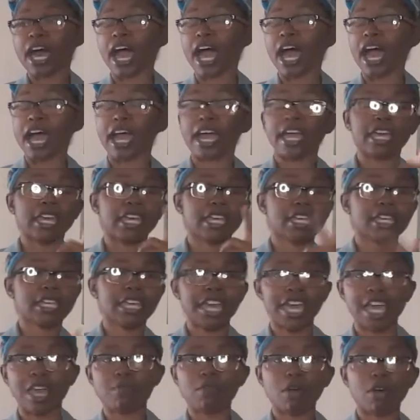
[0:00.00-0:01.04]
I
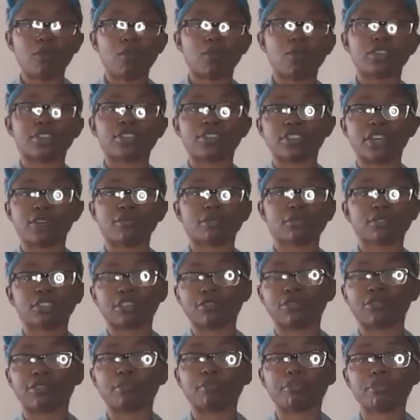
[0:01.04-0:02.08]
came up with several
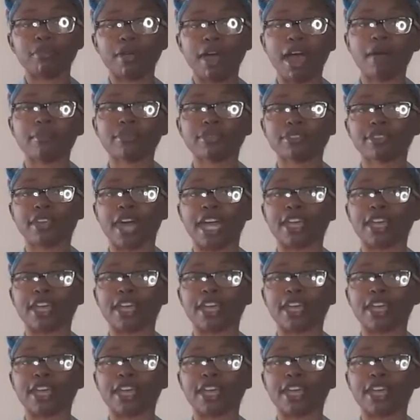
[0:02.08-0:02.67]
different prompts.